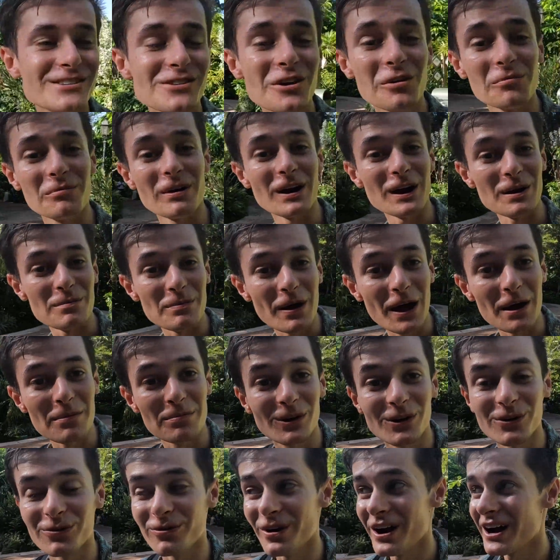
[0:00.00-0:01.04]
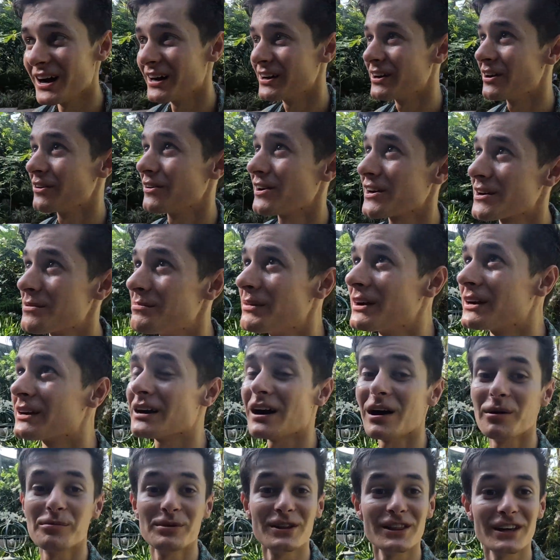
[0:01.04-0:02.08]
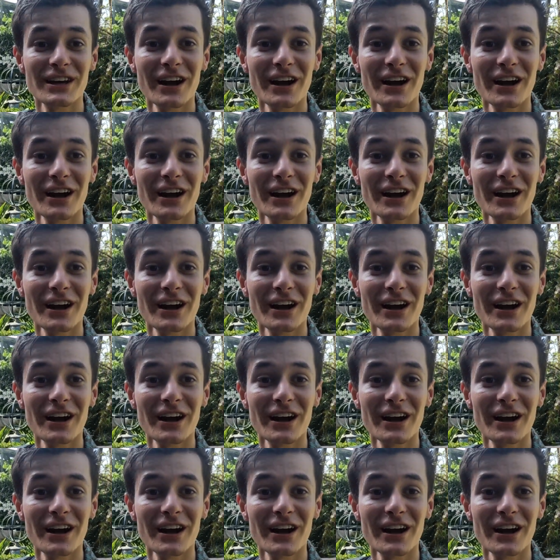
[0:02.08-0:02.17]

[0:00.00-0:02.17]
not many people around. I recommend come in the